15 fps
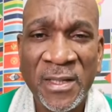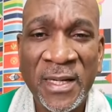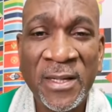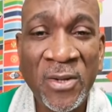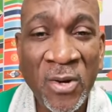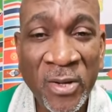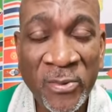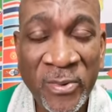
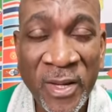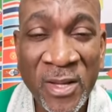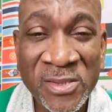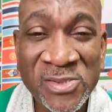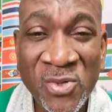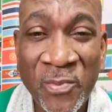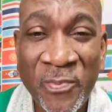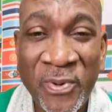And Lord, we
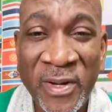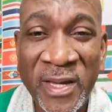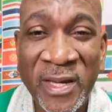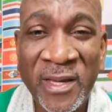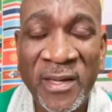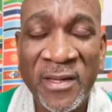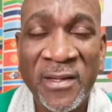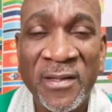also
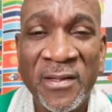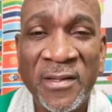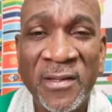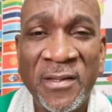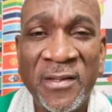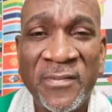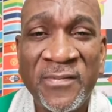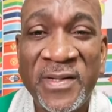pray
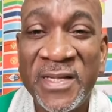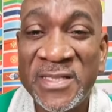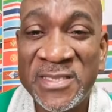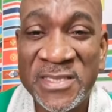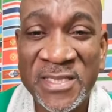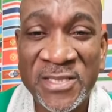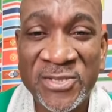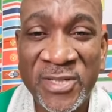for the
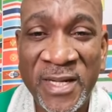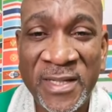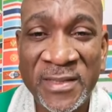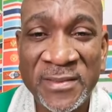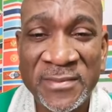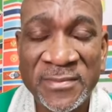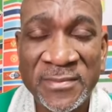children